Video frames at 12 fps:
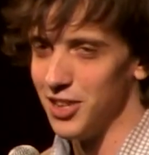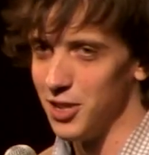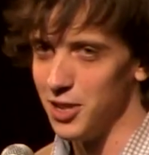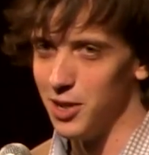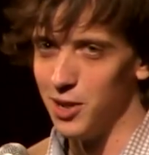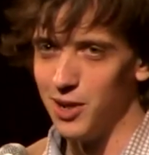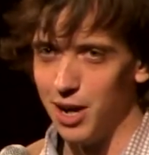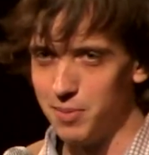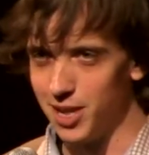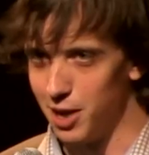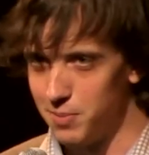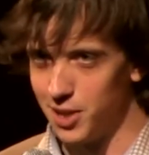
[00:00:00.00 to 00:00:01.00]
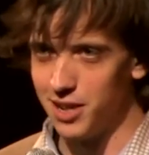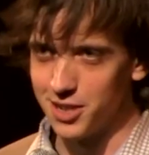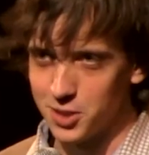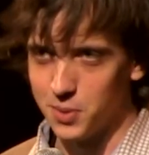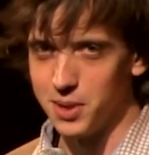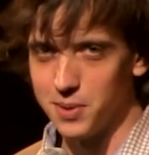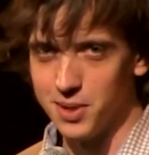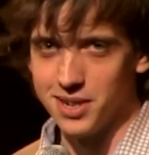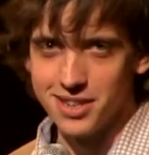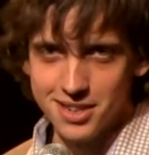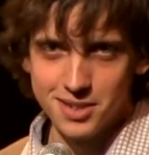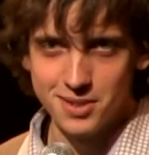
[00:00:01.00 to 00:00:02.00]
You know, I mean, I'm young,
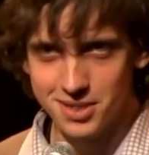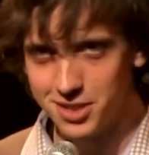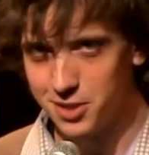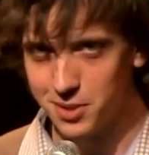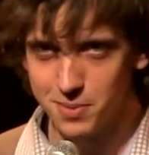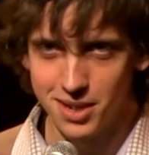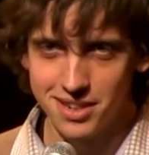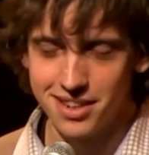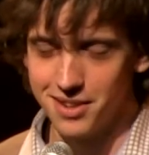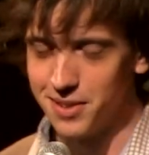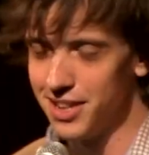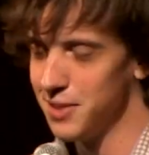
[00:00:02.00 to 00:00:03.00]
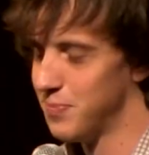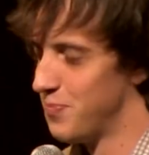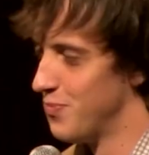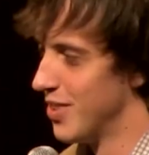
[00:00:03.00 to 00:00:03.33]
21, you know, sure, why not, right?